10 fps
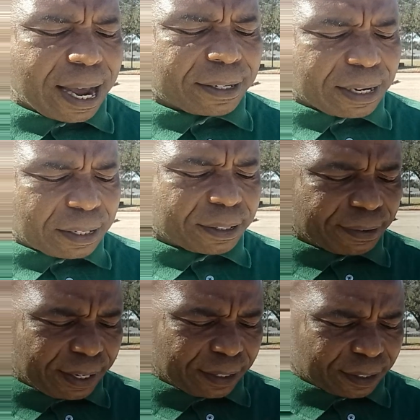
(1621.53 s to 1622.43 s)

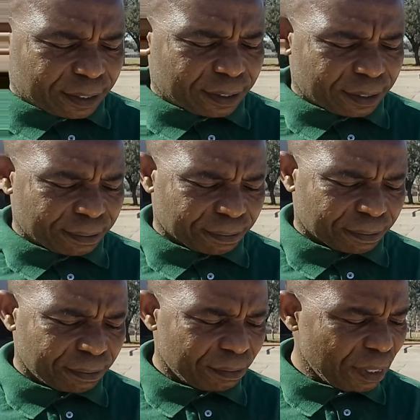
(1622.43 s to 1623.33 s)
accessories
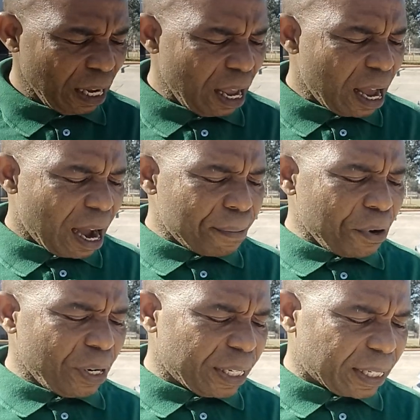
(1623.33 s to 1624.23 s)
and
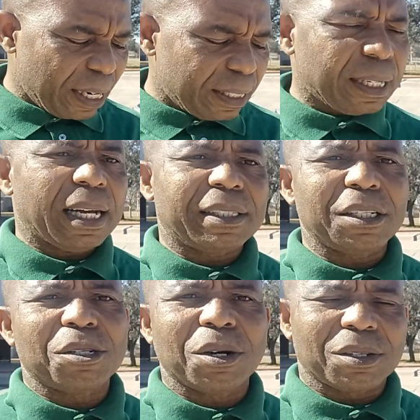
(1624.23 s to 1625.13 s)
build a Challenger that
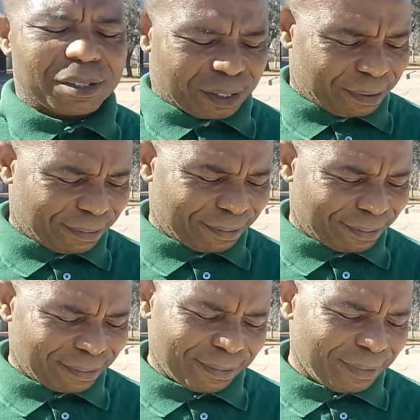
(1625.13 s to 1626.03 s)
is yours.
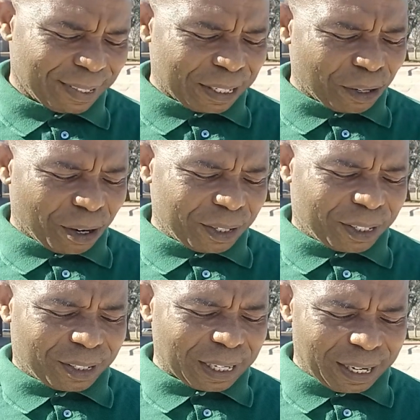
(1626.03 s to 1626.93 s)
The Dodge
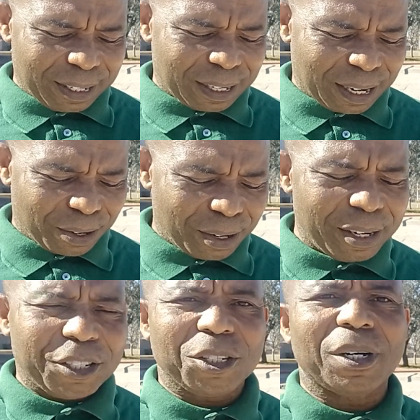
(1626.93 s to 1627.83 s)
Challenger,
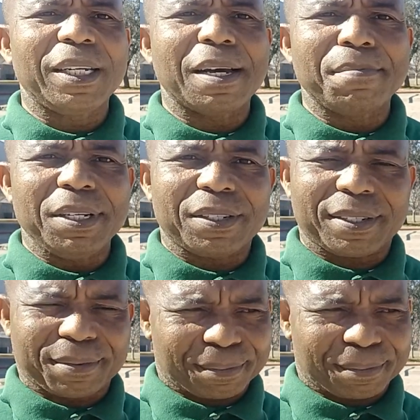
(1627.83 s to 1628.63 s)
unleash your inner beast.